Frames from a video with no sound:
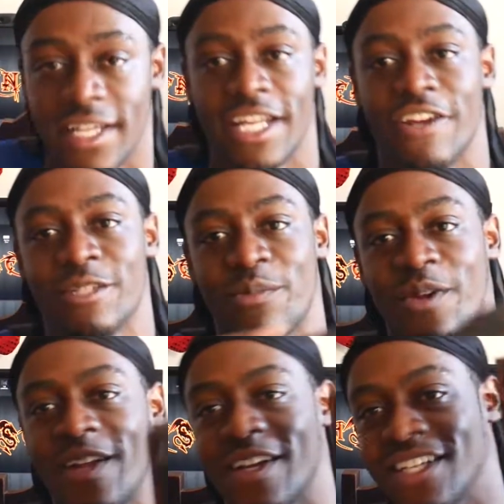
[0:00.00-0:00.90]
here's the
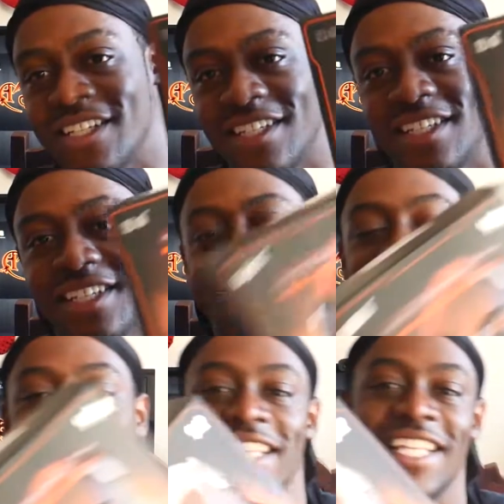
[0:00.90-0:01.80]
product.
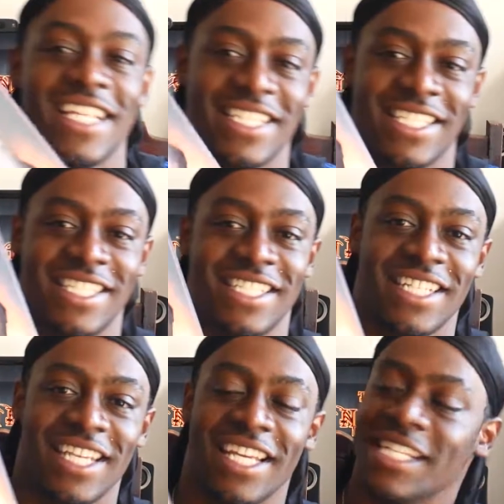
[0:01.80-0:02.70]
This
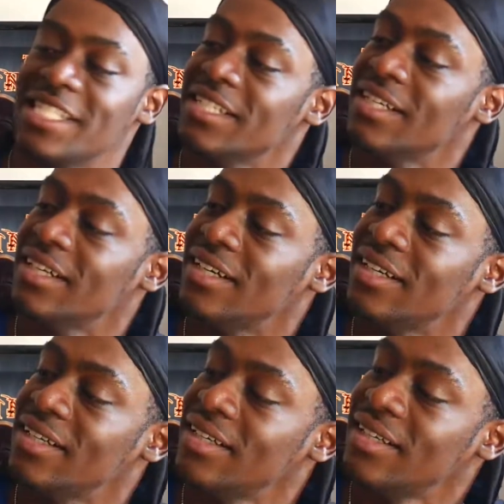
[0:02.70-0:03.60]
is a
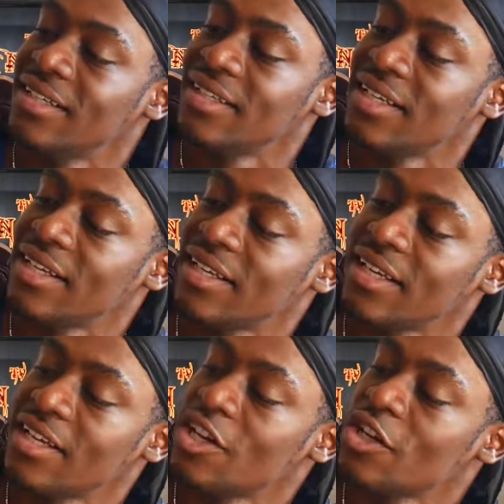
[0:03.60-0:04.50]

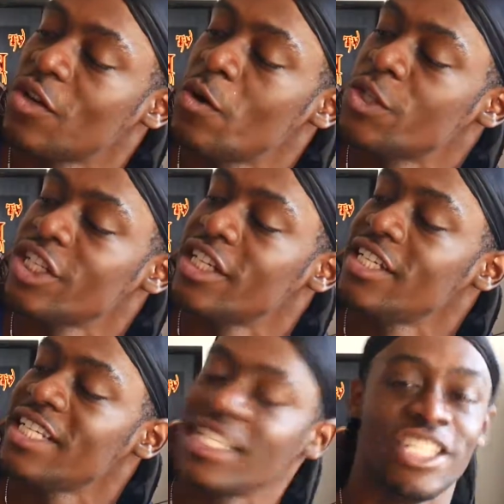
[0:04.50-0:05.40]
Kotion
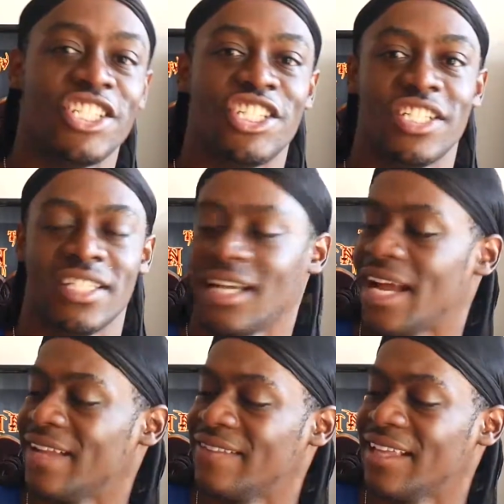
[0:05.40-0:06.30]
each,
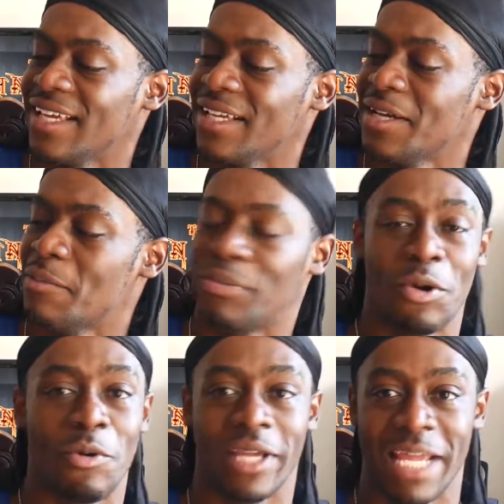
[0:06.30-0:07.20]
I think,
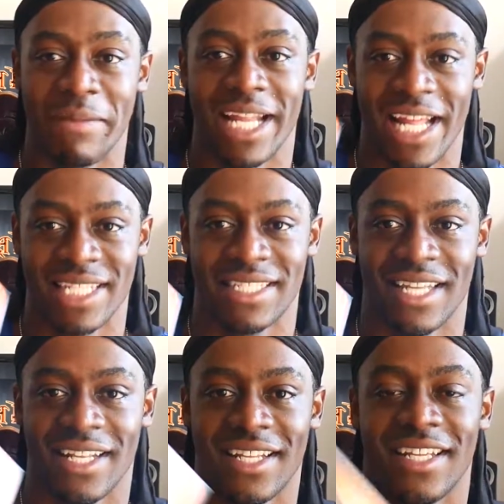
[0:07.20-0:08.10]
pro gaming
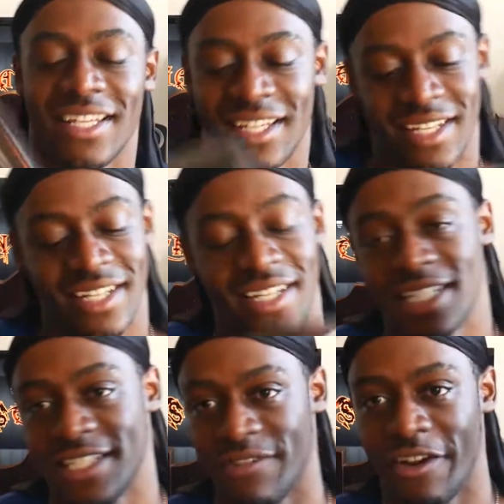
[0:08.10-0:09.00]
headset.
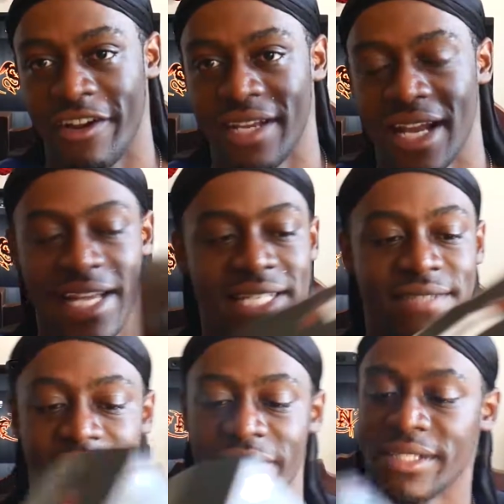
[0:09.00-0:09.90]
It's very nice,
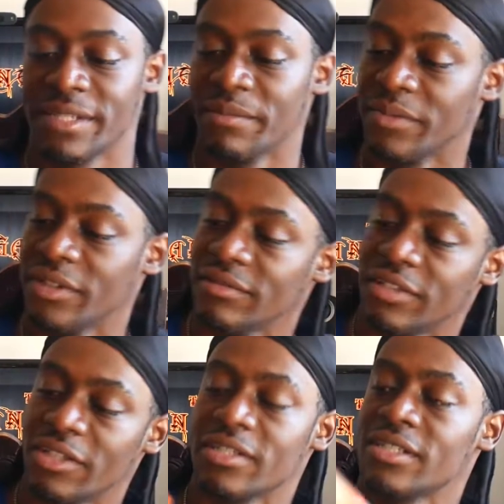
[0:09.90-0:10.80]
very simple.
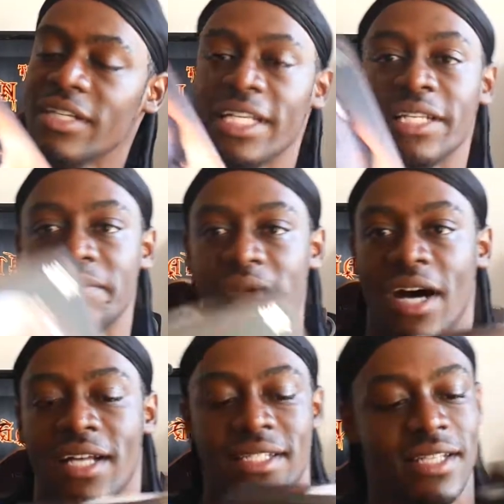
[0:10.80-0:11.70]
Looks good in the
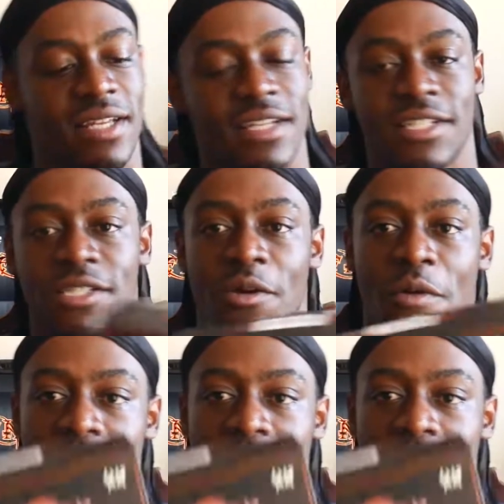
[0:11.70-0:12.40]
box. So what